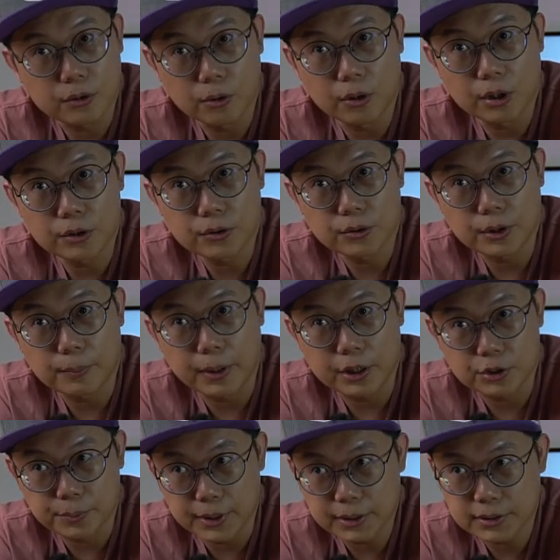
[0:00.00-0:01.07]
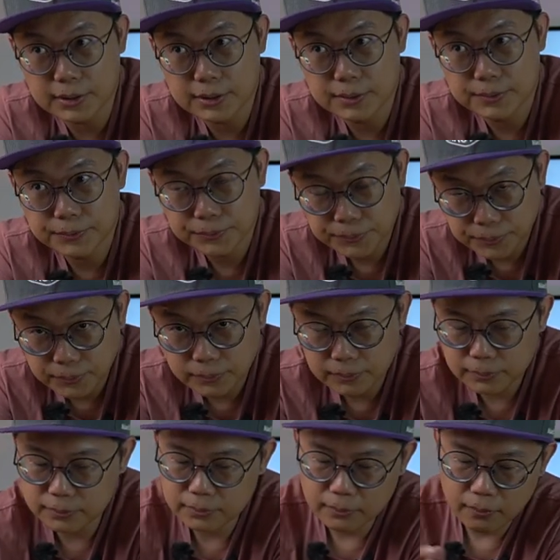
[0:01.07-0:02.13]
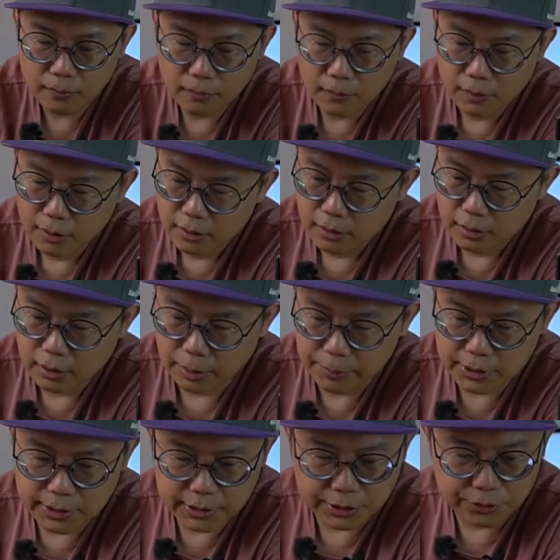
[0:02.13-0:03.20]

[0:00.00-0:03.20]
go on to the benchmarks, let me just